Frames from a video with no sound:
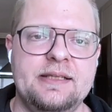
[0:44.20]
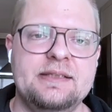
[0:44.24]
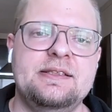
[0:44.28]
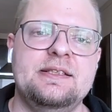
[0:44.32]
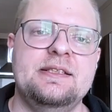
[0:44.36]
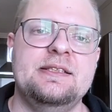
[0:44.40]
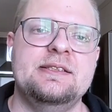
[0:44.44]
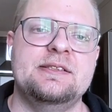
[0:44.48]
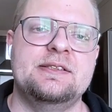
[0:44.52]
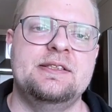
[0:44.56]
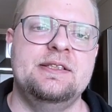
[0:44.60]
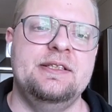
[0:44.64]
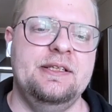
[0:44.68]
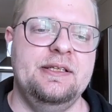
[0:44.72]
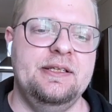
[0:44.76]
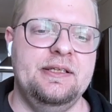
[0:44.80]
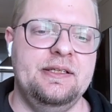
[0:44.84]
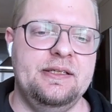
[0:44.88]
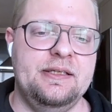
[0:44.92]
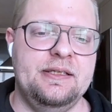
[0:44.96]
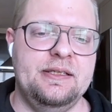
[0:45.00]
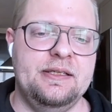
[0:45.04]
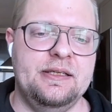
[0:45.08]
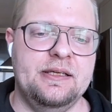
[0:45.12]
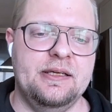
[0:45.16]
It is
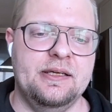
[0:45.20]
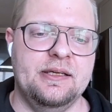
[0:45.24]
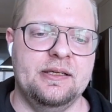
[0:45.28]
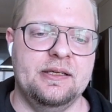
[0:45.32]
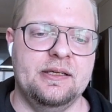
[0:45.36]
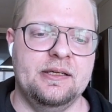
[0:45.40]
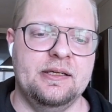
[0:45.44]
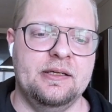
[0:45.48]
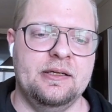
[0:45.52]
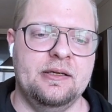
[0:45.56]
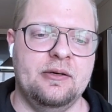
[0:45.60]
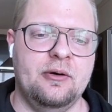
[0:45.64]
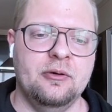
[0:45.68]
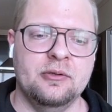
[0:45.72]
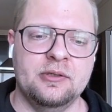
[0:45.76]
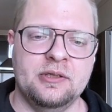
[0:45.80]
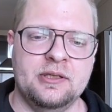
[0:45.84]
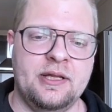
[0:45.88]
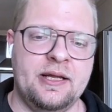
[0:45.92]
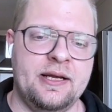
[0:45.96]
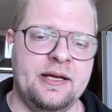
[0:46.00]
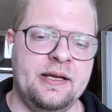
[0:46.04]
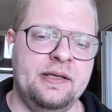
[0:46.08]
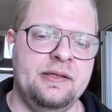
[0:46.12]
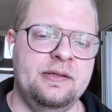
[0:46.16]
the
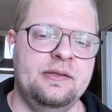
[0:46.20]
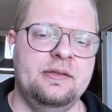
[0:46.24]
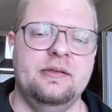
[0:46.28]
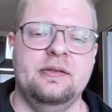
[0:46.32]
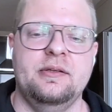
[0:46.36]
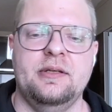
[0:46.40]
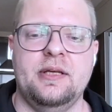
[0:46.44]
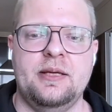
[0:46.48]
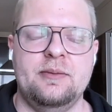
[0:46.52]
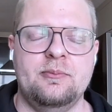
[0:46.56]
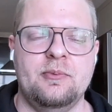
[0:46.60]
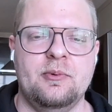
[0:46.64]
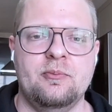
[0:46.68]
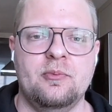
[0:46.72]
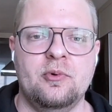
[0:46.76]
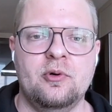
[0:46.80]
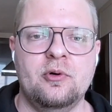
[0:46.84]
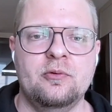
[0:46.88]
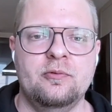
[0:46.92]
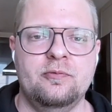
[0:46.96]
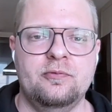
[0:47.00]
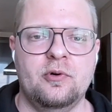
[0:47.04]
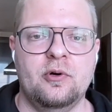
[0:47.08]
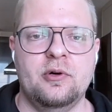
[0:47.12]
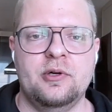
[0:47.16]
online
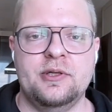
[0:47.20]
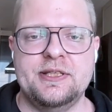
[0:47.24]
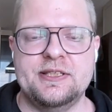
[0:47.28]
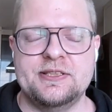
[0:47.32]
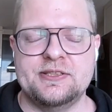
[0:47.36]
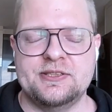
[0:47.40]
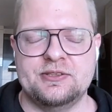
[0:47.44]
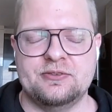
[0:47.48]
MMO 4X